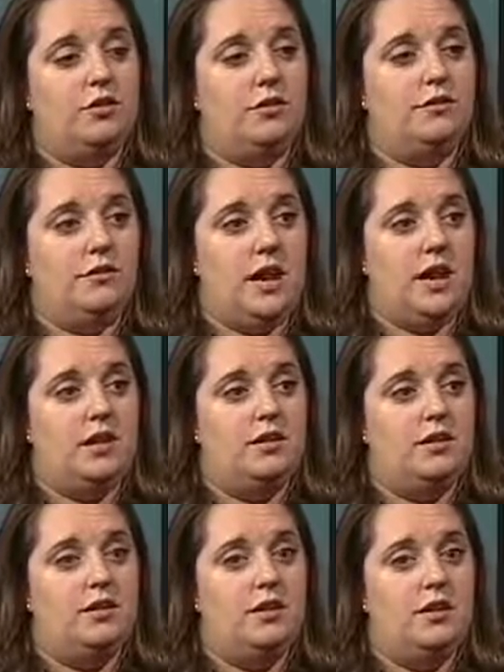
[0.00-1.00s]
their
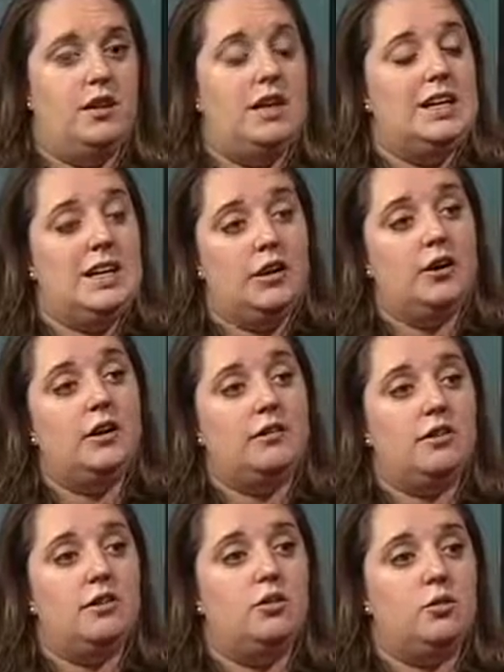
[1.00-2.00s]
friends,
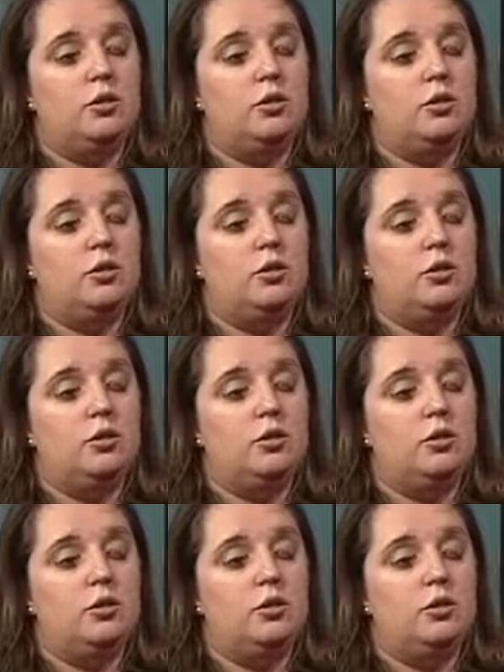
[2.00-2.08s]
caregivers.